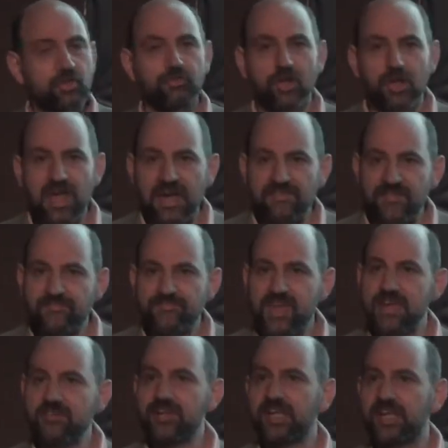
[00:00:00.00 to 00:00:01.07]
you've got to have a
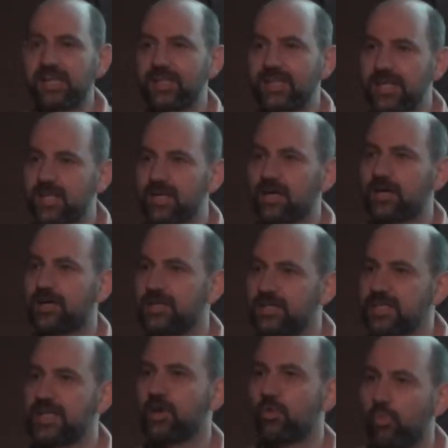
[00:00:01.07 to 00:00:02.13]
very clear
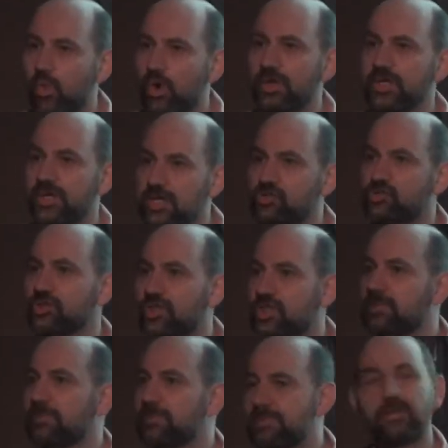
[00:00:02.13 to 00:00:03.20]
idea of what it is you're
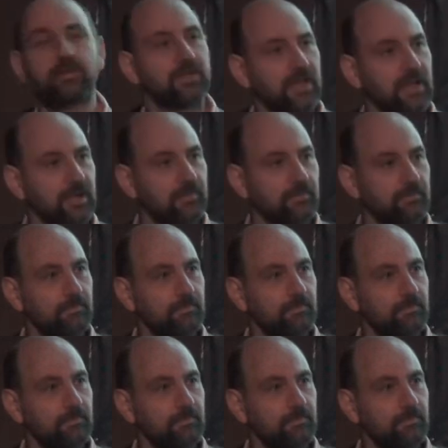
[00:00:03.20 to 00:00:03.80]
going to be building.